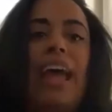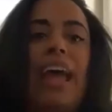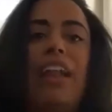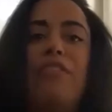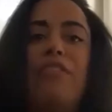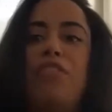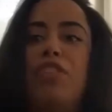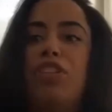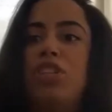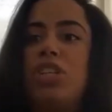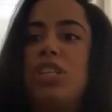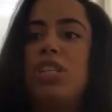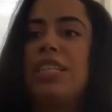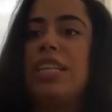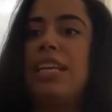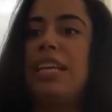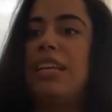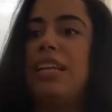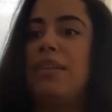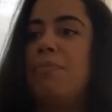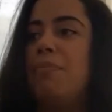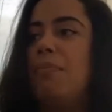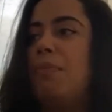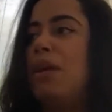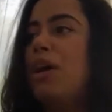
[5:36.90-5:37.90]
And if you just
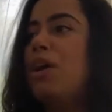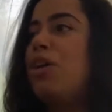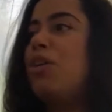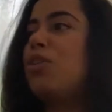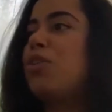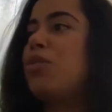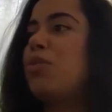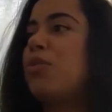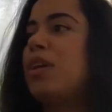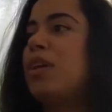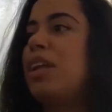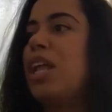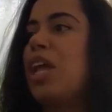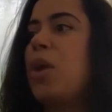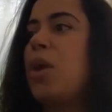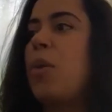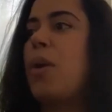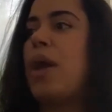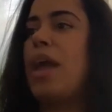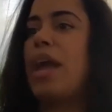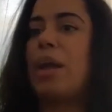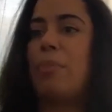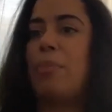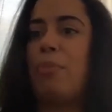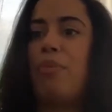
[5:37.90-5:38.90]
need milk really
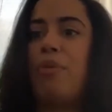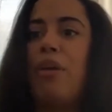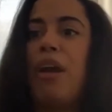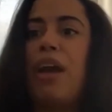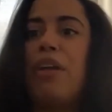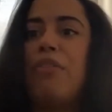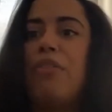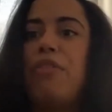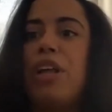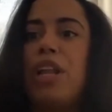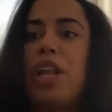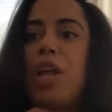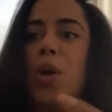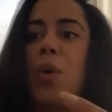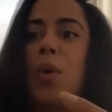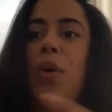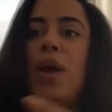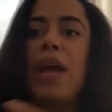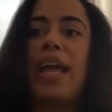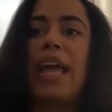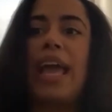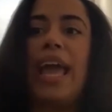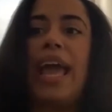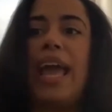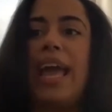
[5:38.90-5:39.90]
quick, bread really
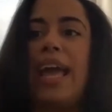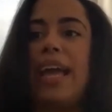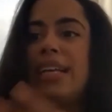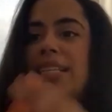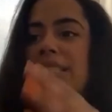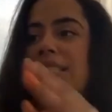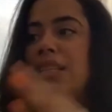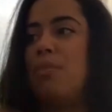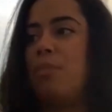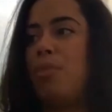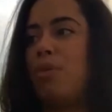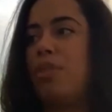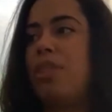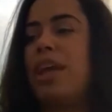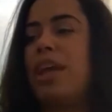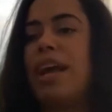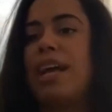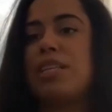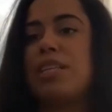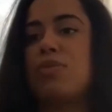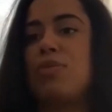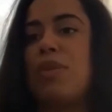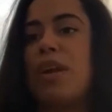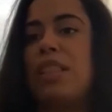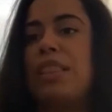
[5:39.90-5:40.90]
quick, eggs, the
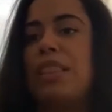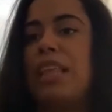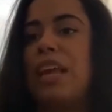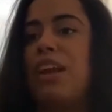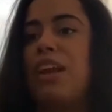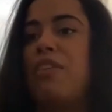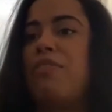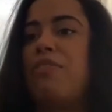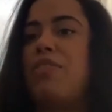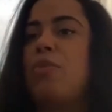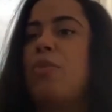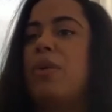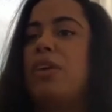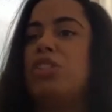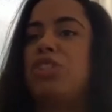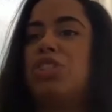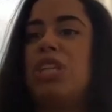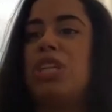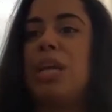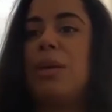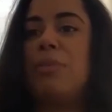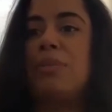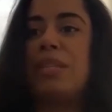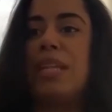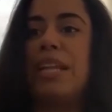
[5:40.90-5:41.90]
bodega's right there. If you want
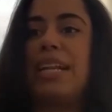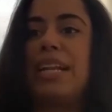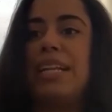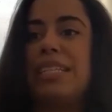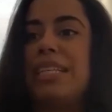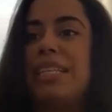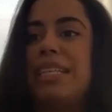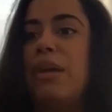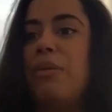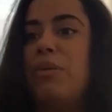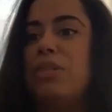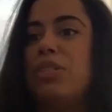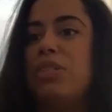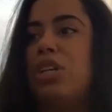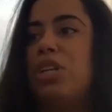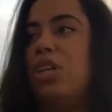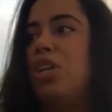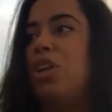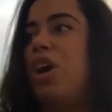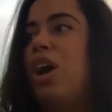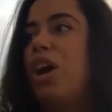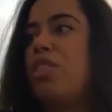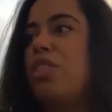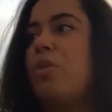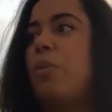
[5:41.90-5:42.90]
chips and a sandwich and
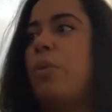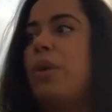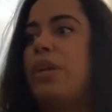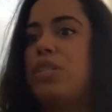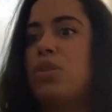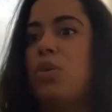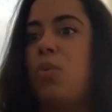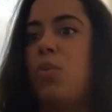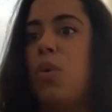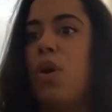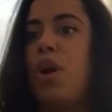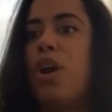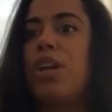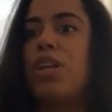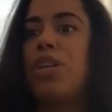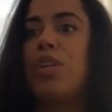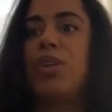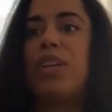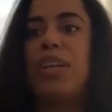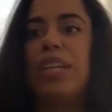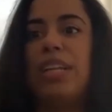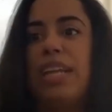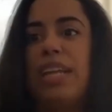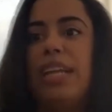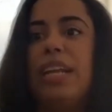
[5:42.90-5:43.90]
you're on the way to work,
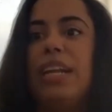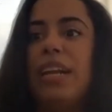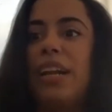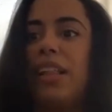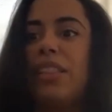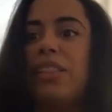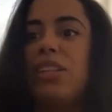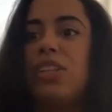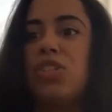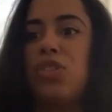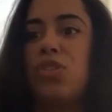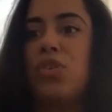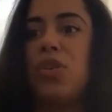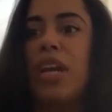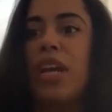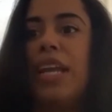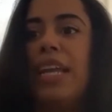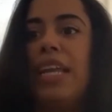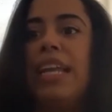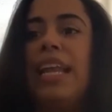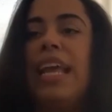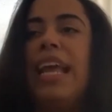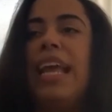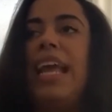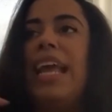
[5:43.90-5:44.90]
you can eat it on the
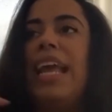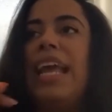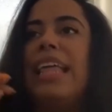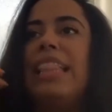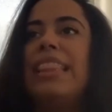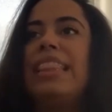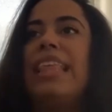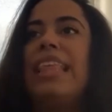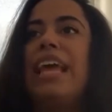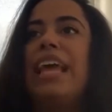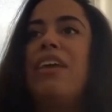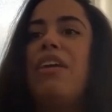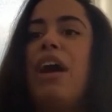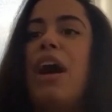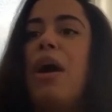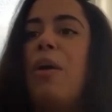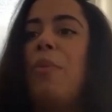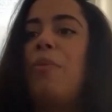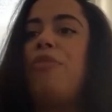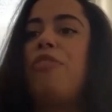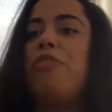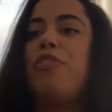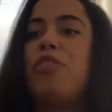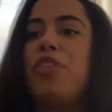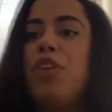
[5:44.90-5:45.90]
train. They
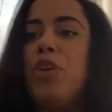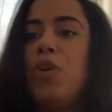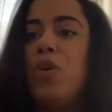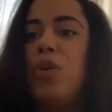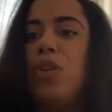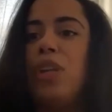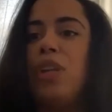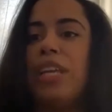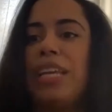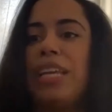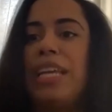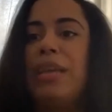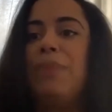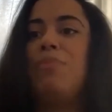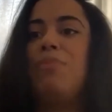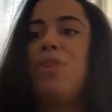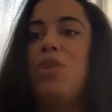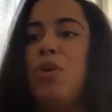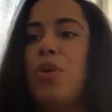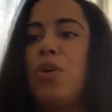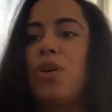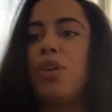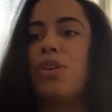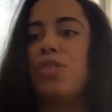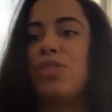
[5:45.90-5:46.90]
help fuel and keep New
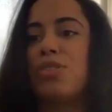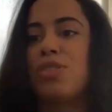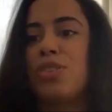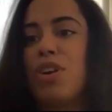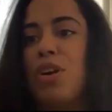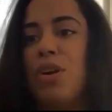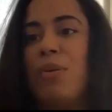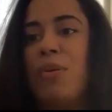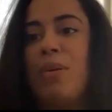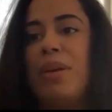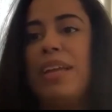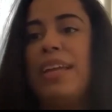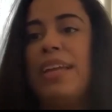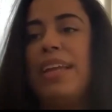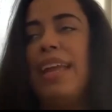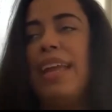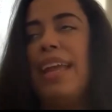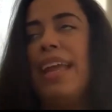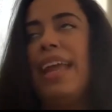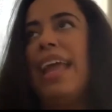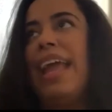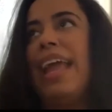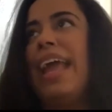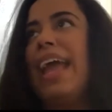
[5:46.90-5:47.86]
Yorkers going.